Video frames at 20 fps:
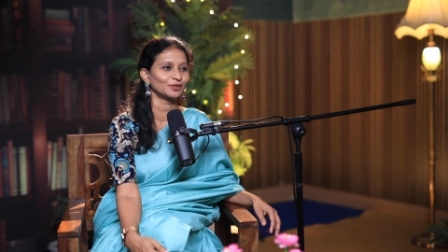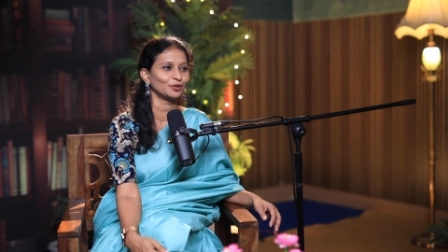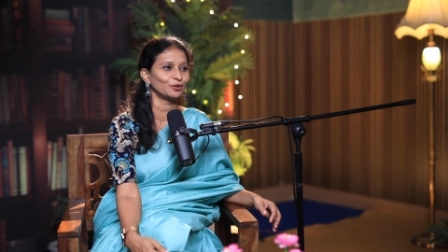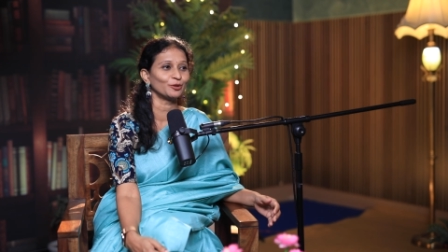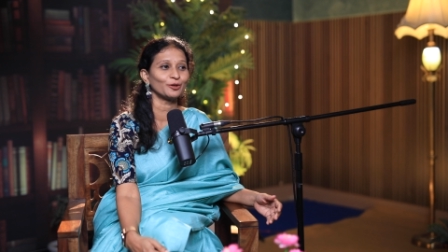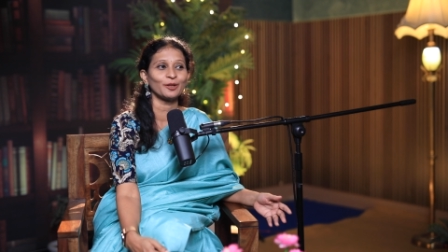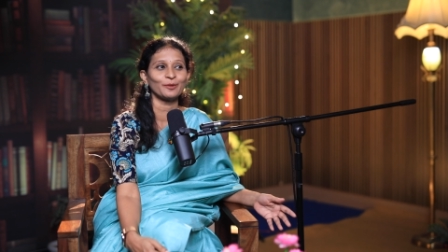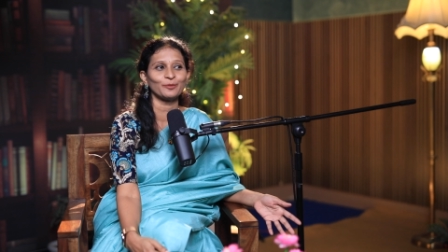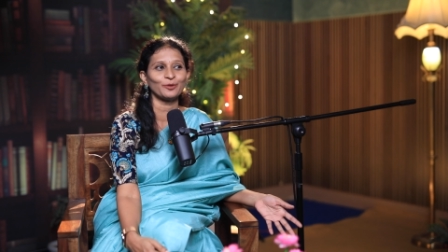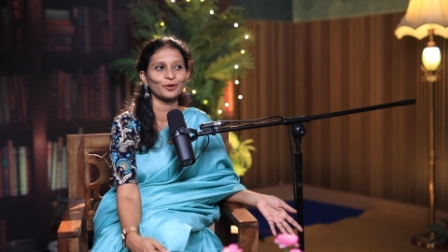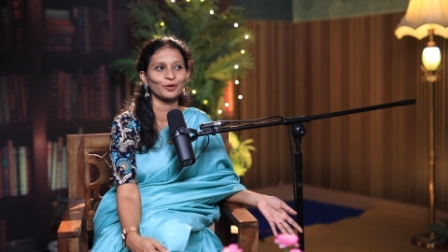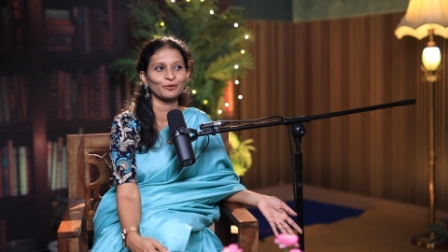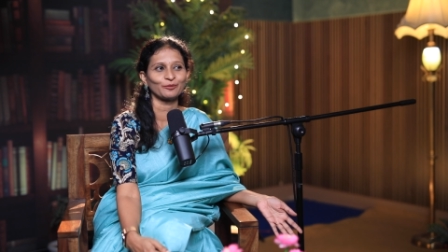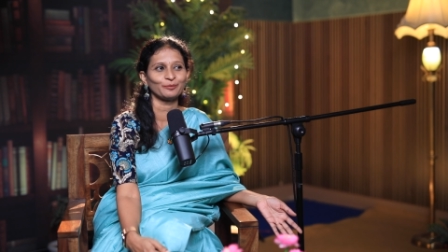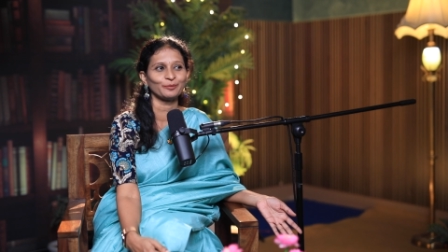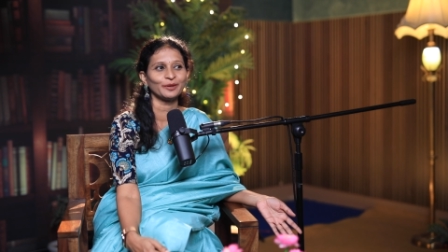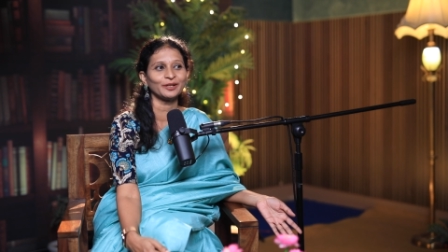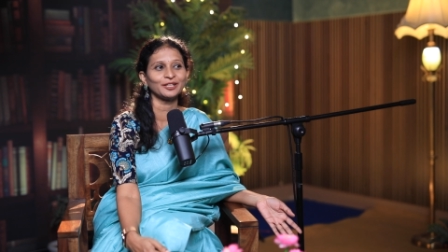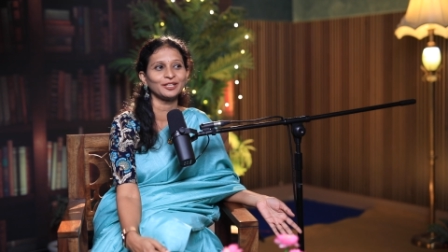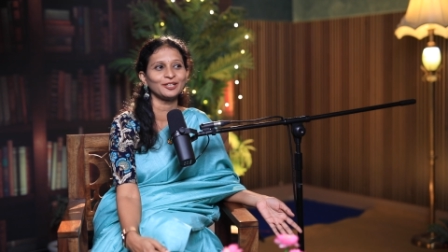good amount
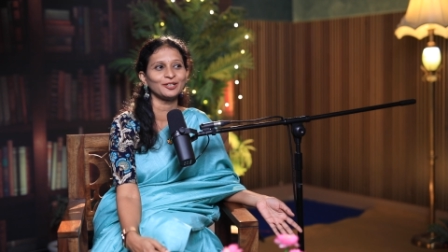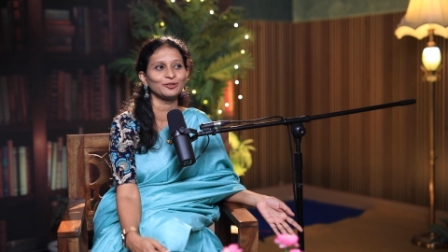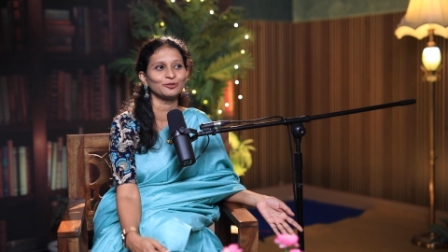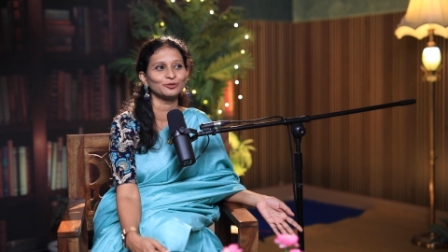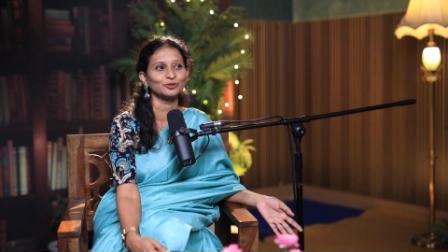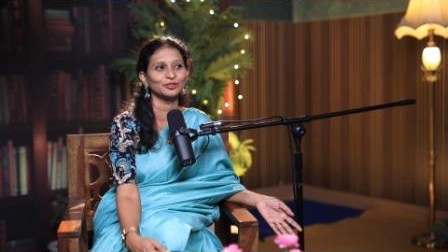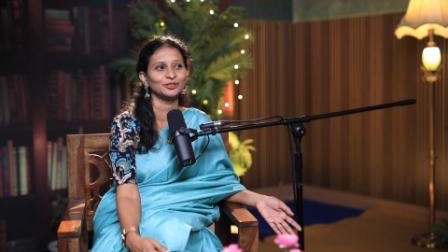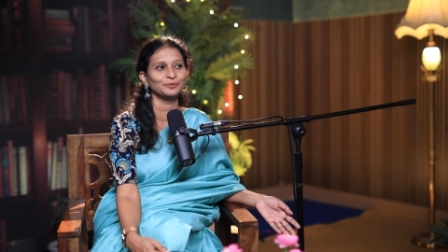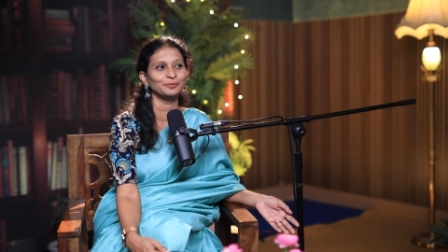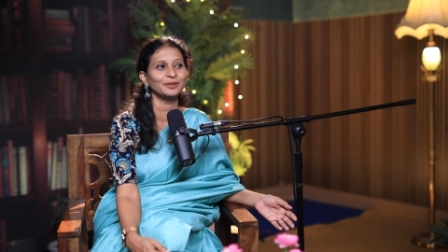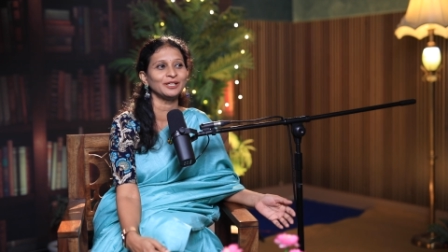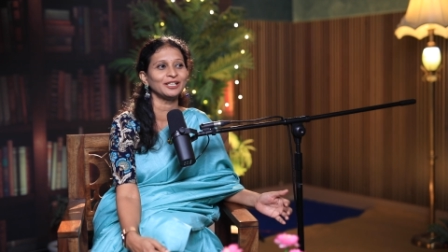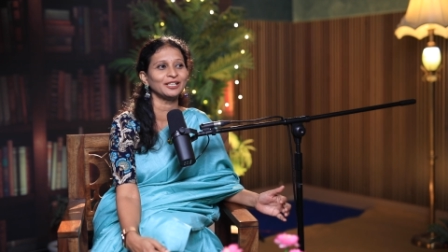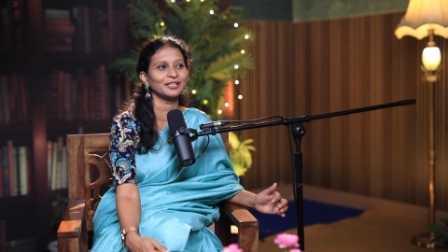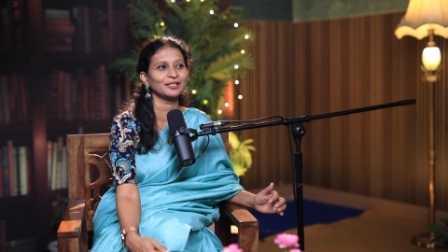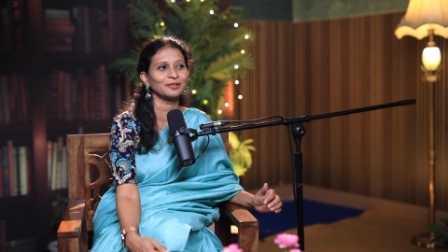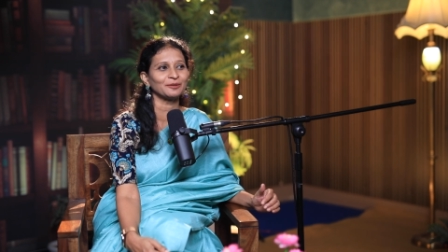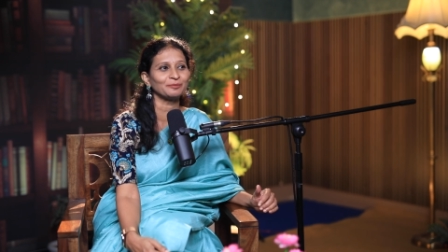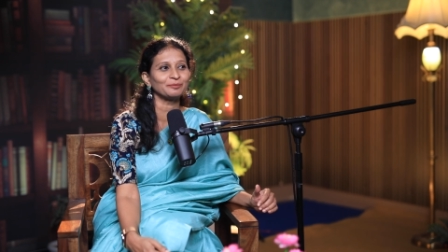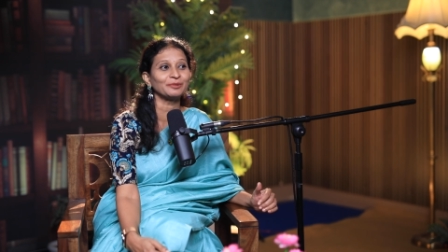of money or build
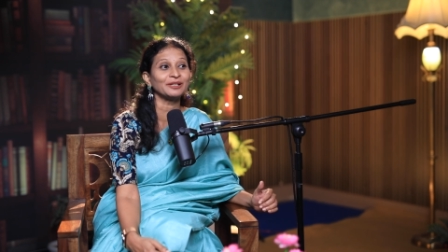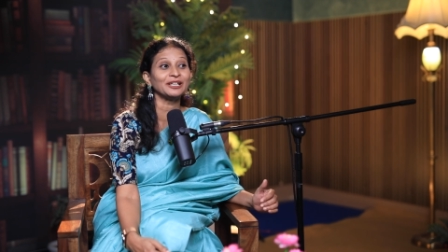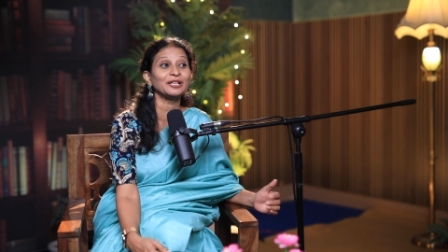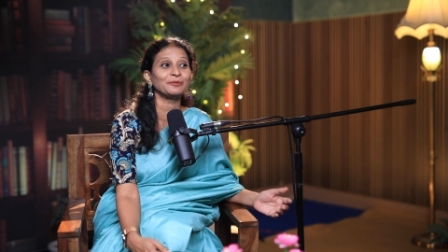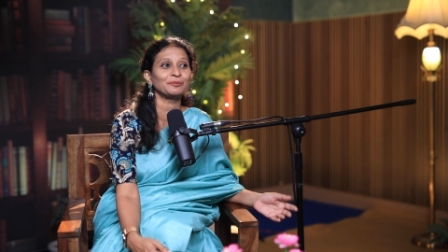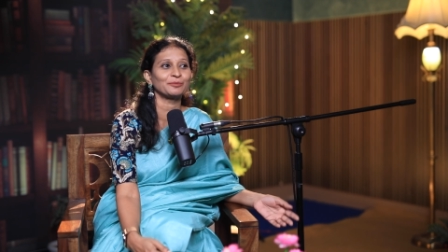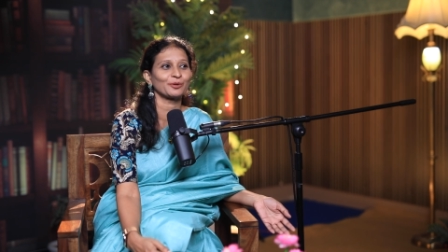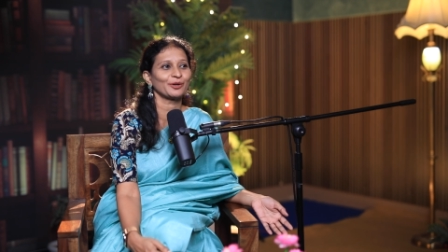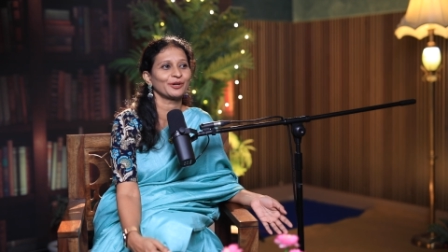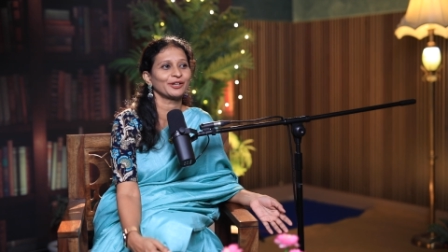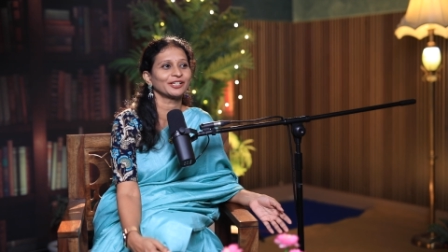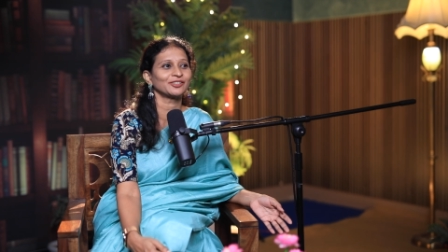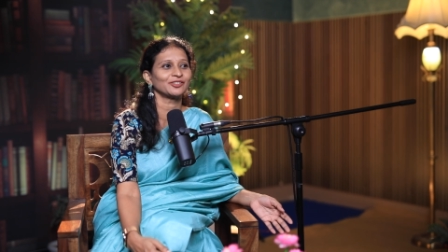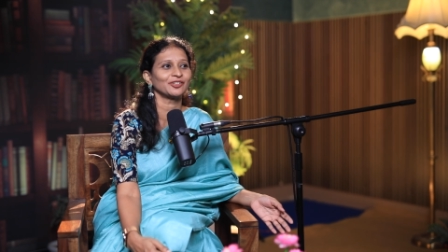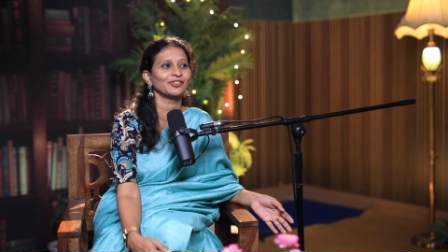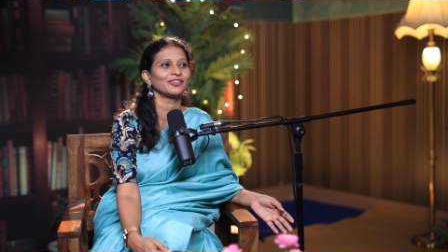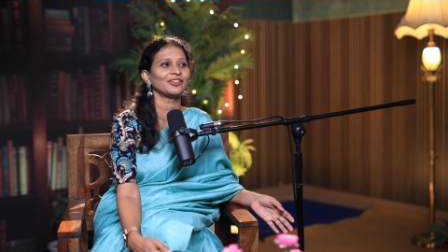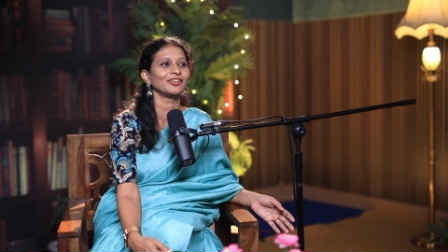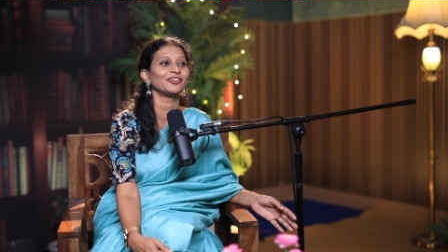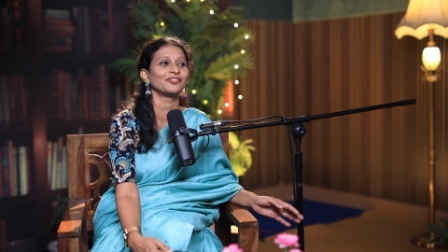the complete product
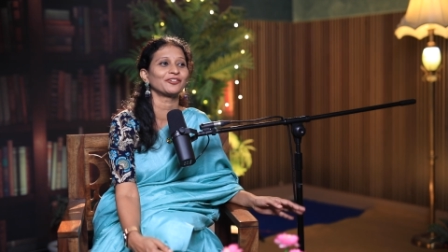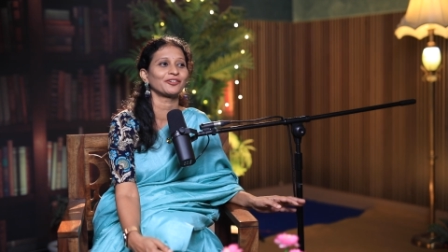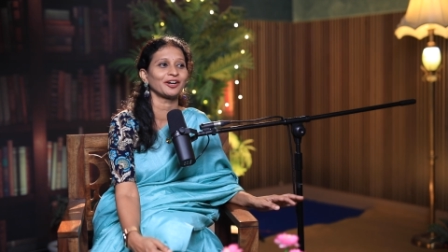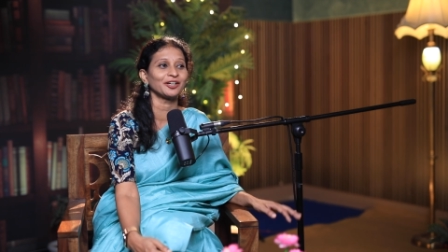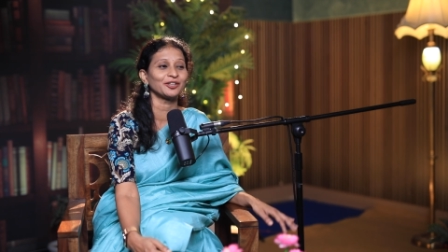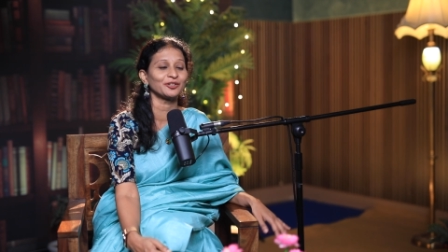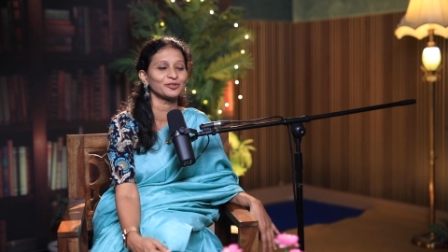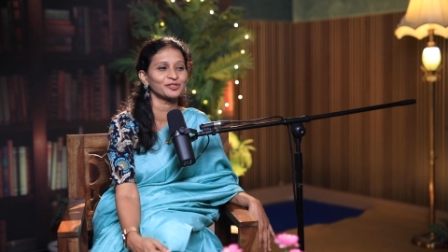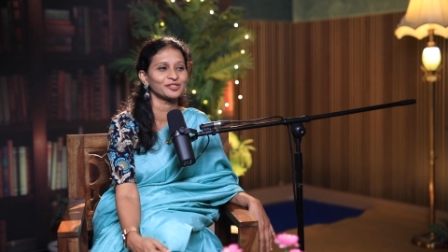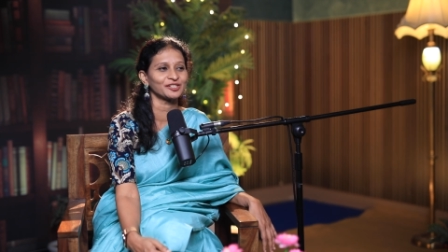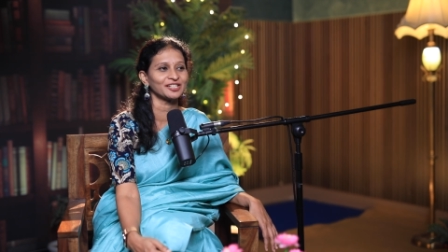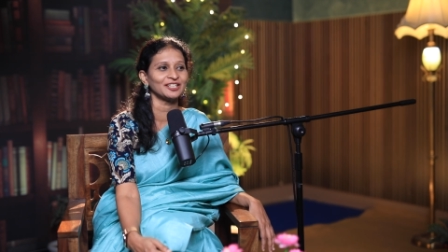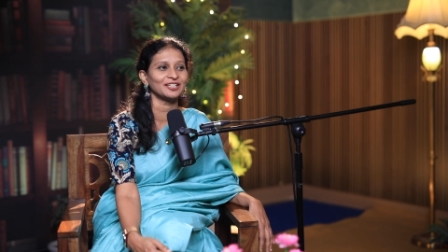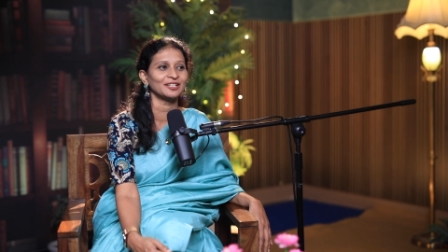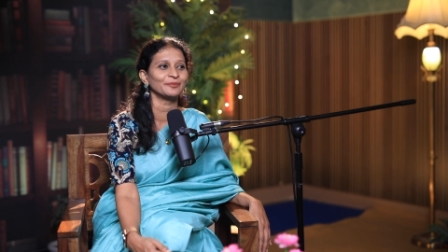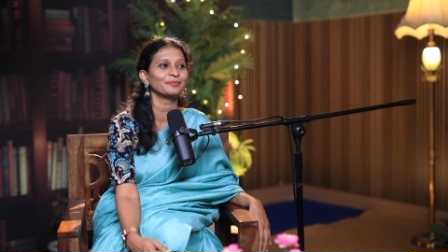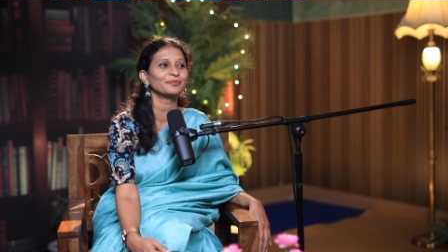and then try to sell.